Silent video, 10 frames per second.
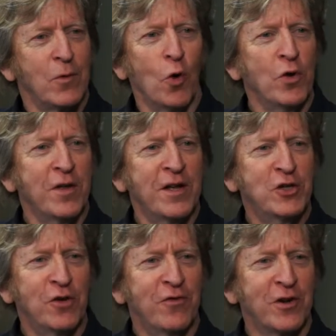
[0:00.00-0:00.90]
no, with the bow
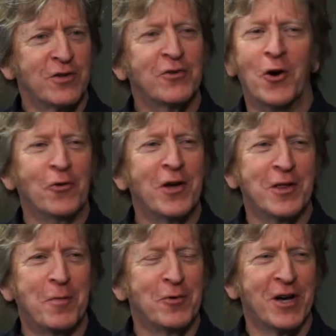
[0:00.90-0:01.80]
tie. No, not the
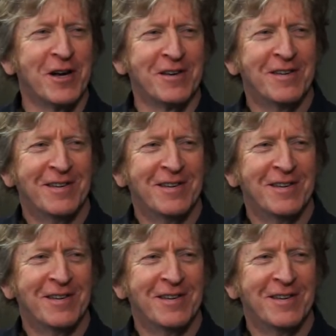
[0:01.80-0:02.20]
bow tie.